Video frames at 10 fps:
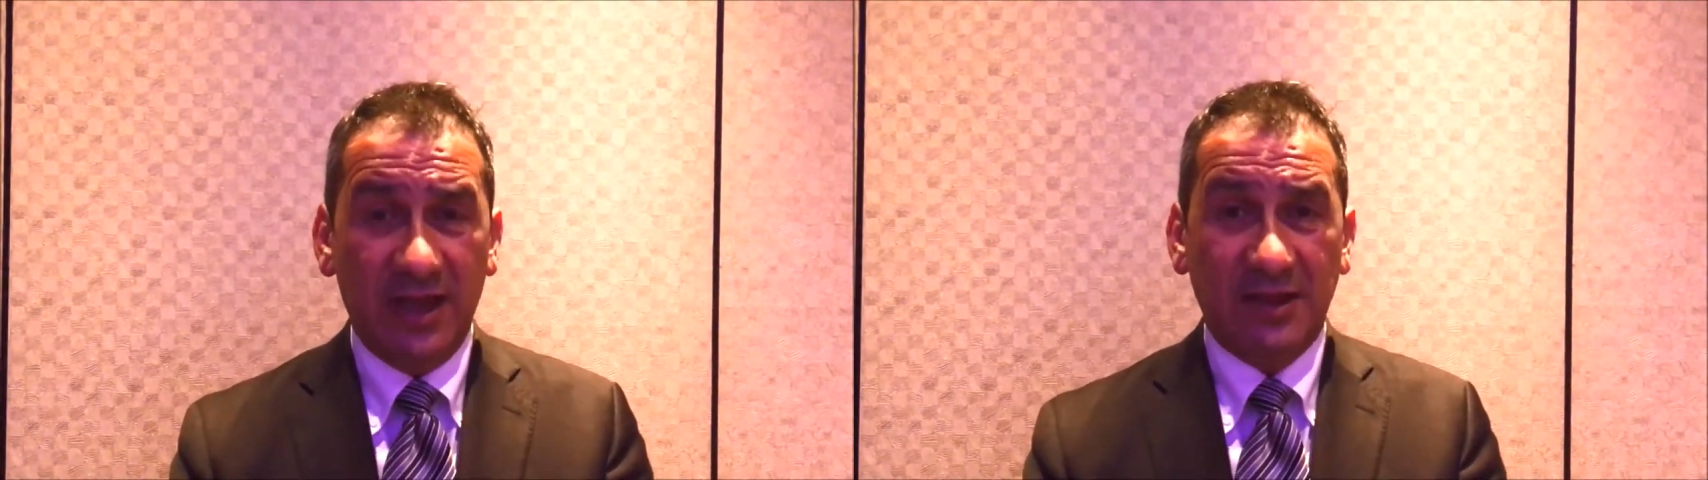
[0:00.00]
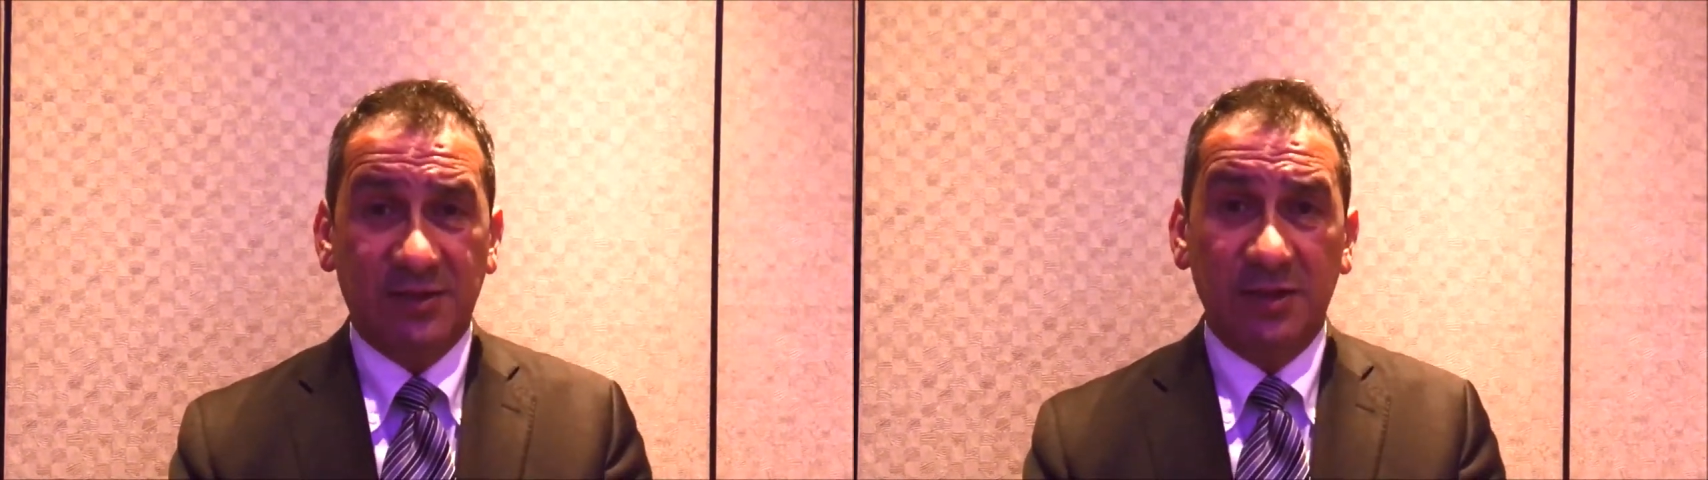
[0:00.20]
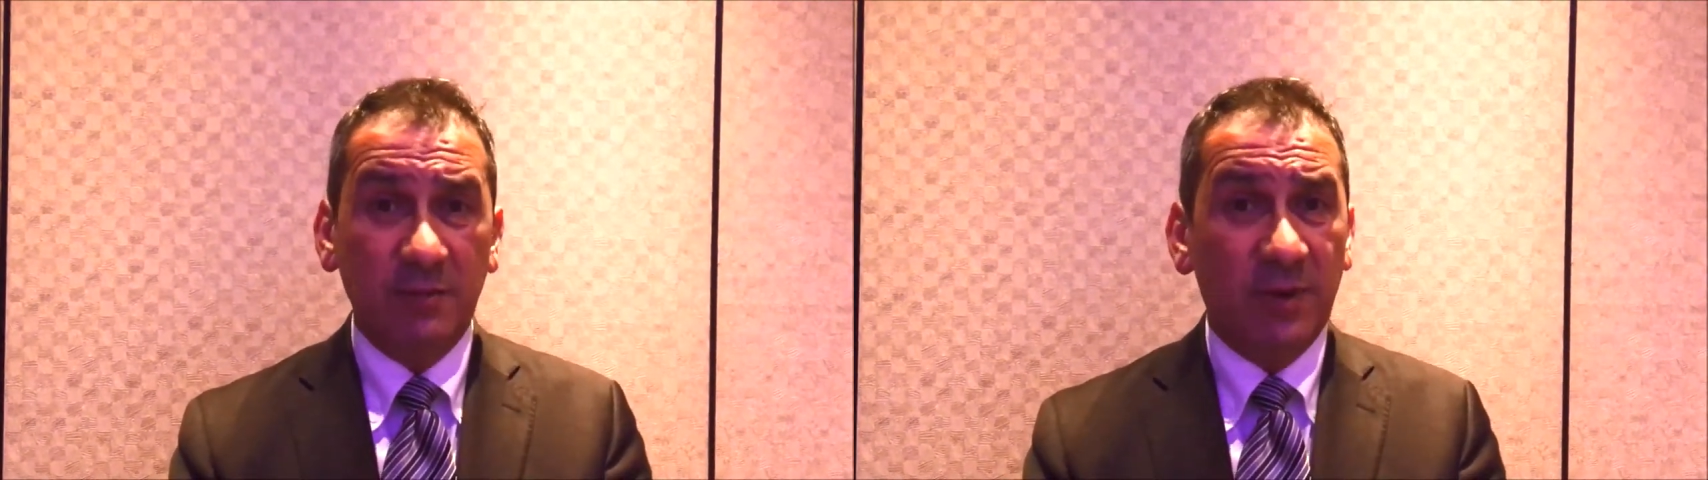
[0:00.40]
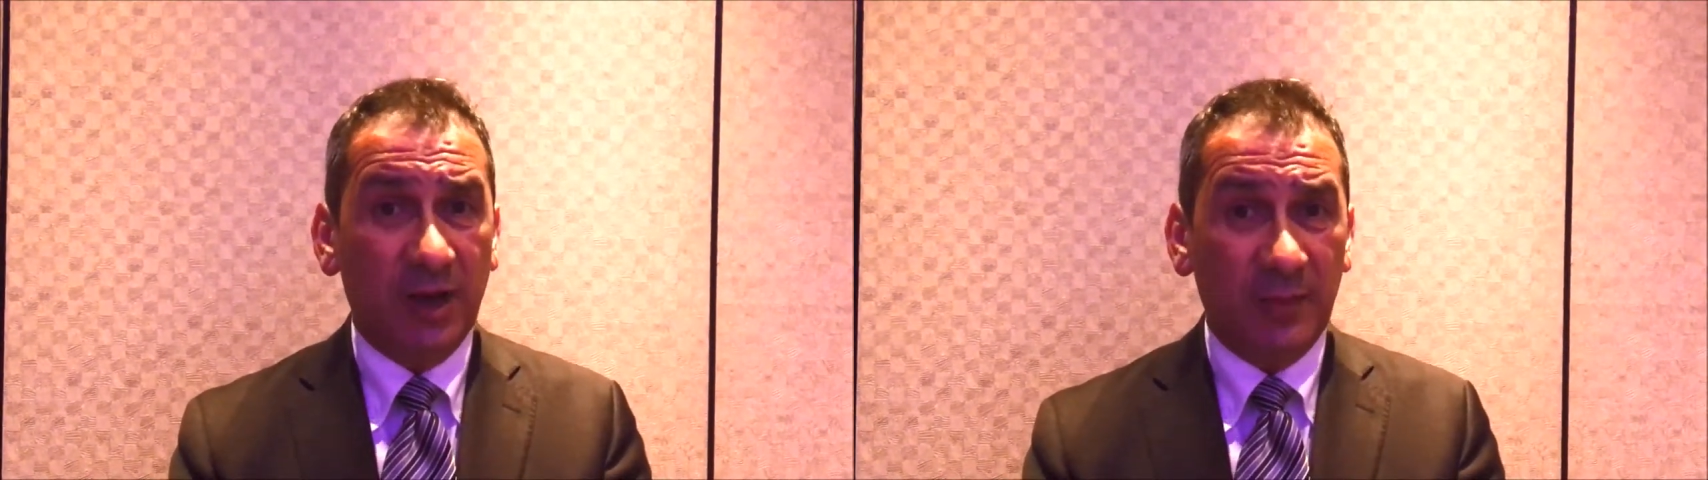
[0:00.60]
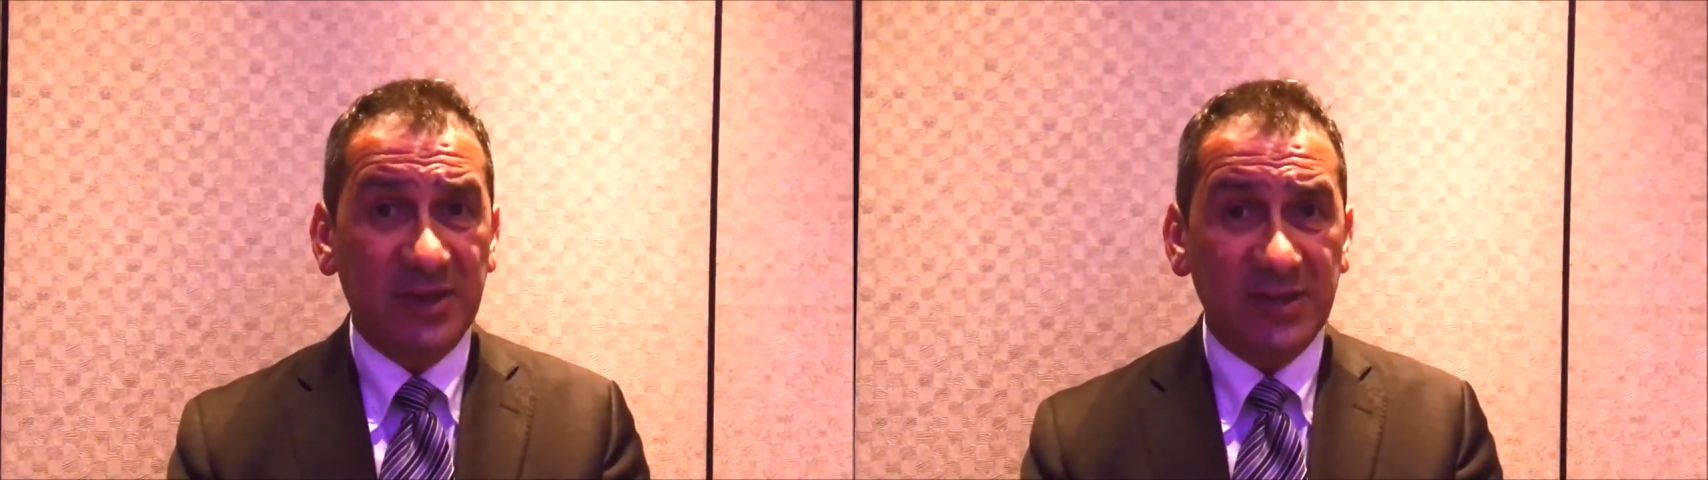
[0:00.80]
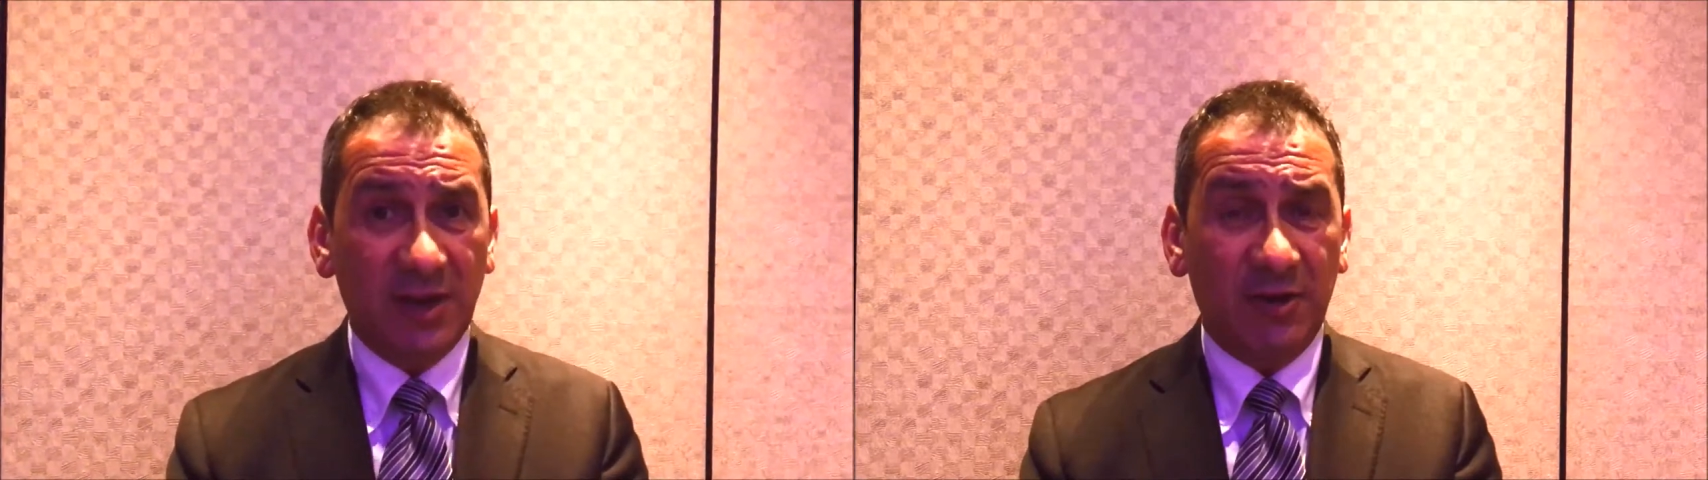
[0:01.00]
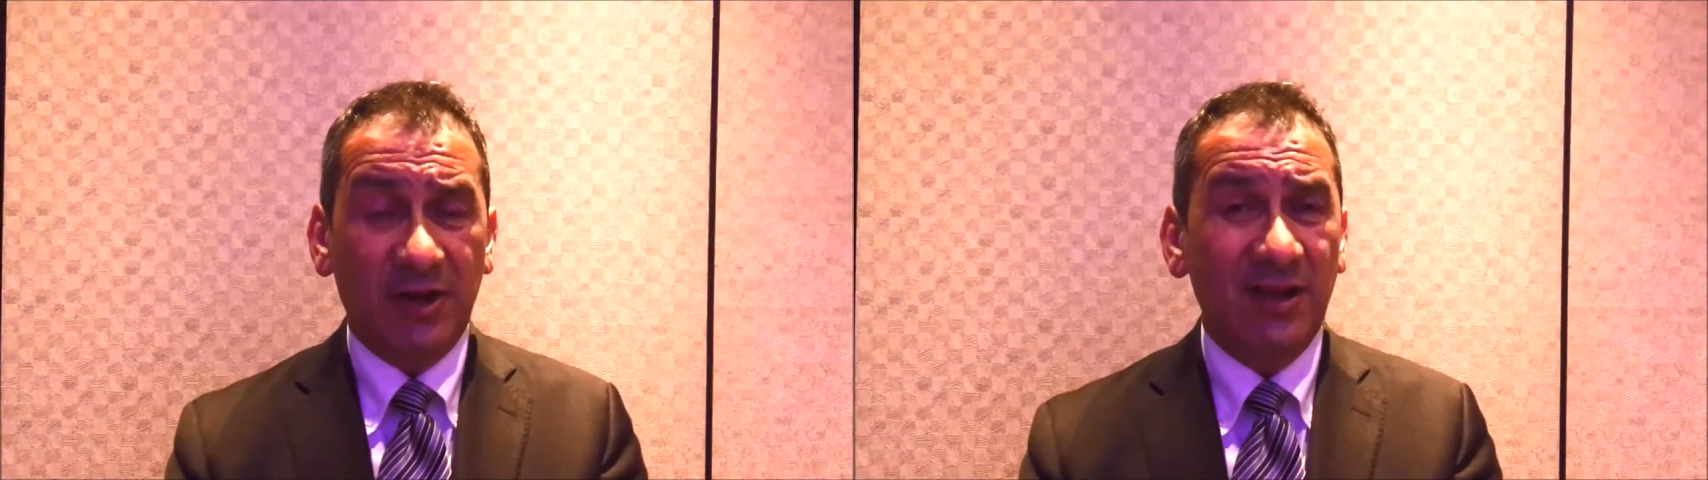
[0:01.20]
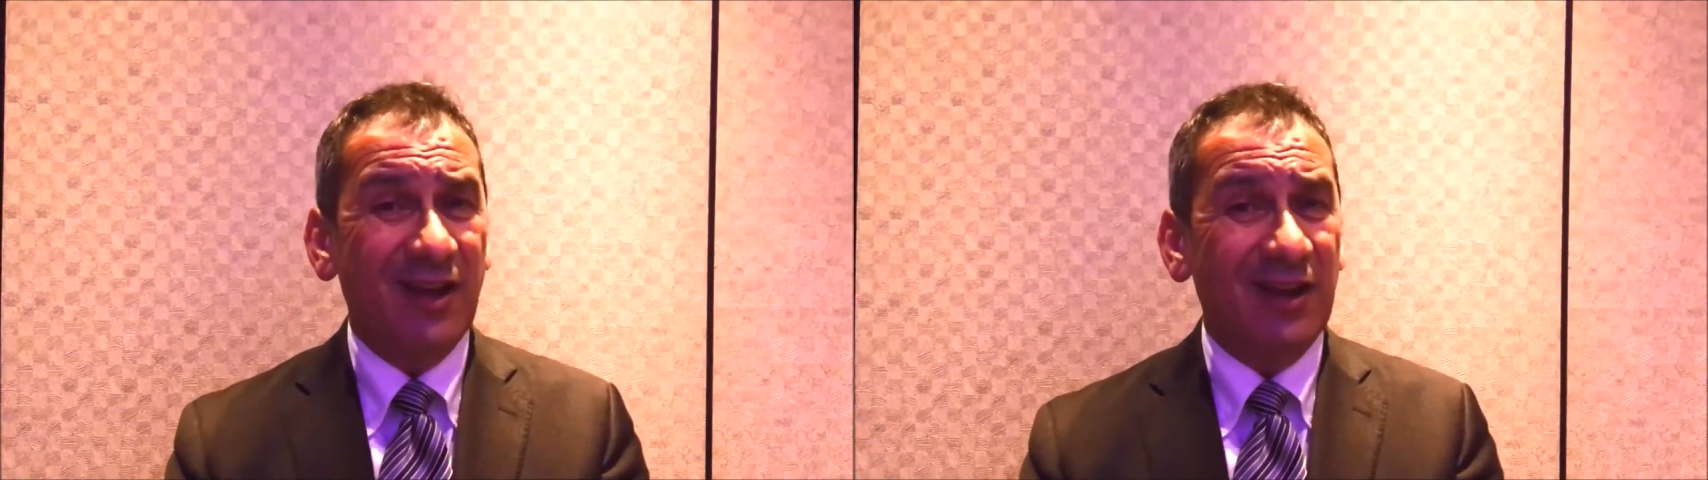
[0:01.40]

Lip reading: As a new parliamentarian,